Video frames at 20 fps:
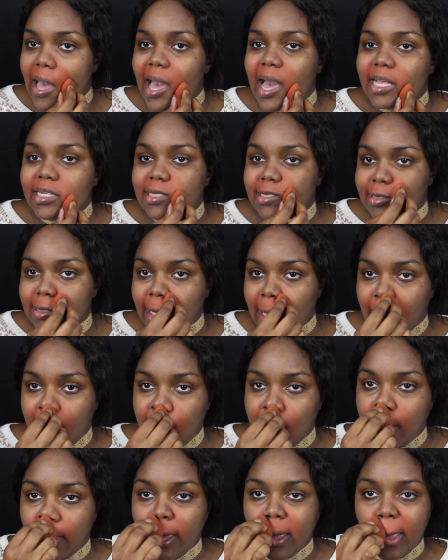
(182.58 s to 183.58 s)
I just
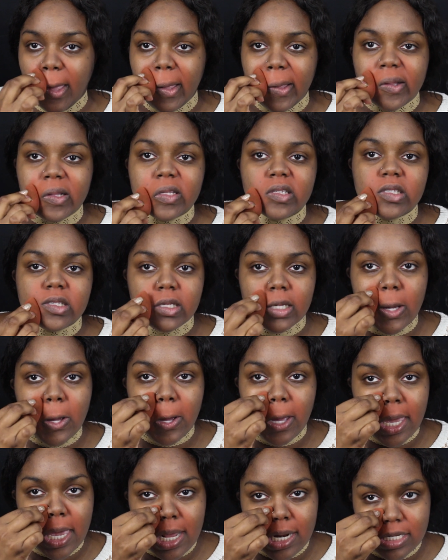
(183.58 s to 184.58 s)
like to
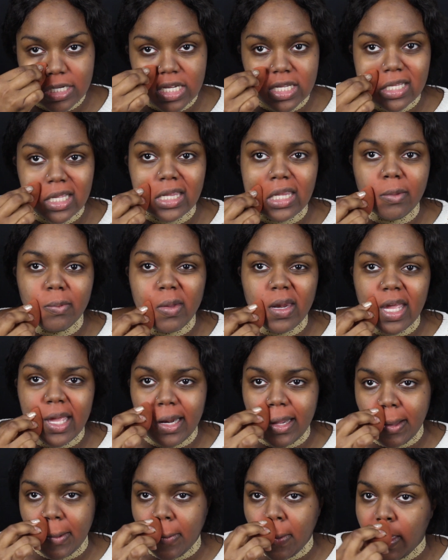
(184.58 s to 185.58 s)
go ahead and just
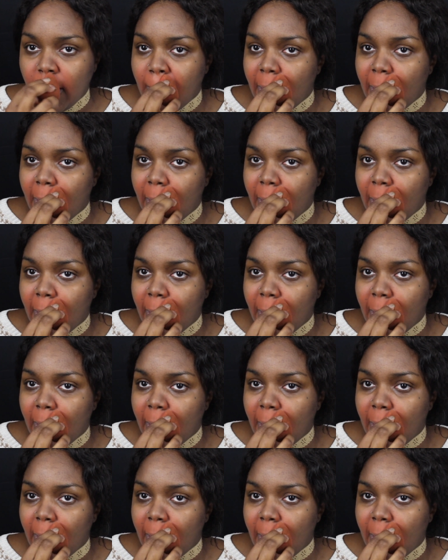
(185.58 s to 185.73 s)
eliminate it,